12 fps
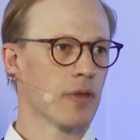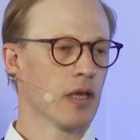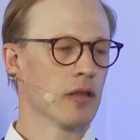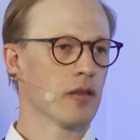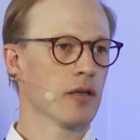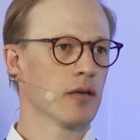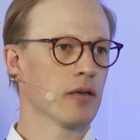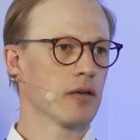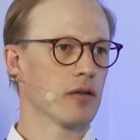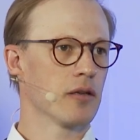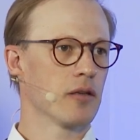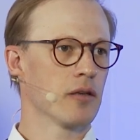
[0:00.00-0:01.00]
And then
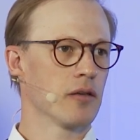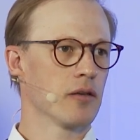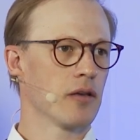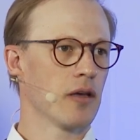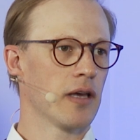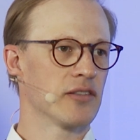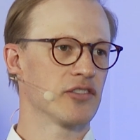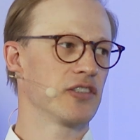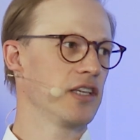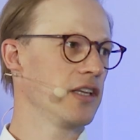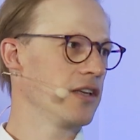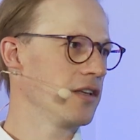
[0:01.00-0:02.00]
as
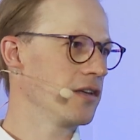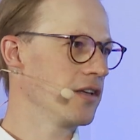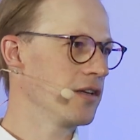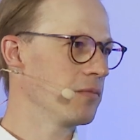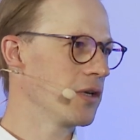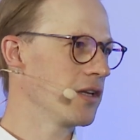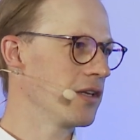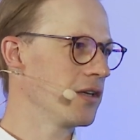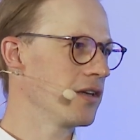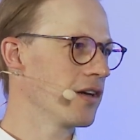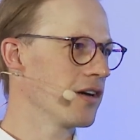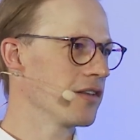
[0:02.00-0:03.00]
seen in
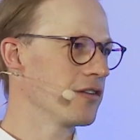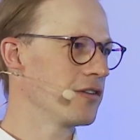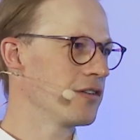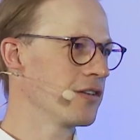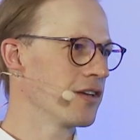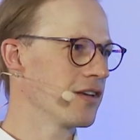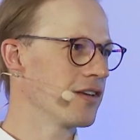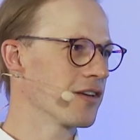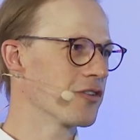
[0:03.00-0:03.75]
many other